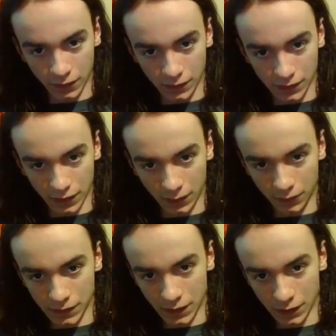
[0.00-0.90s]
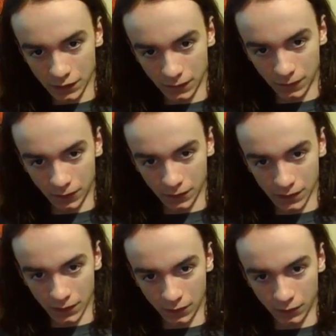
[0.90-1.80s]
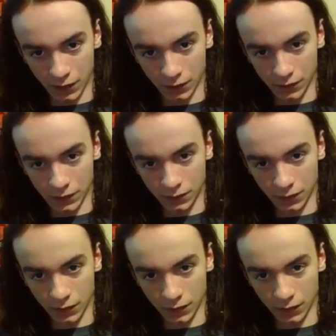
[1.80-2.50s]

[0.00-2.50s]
So that I wasn't actually focusing on what I was doing.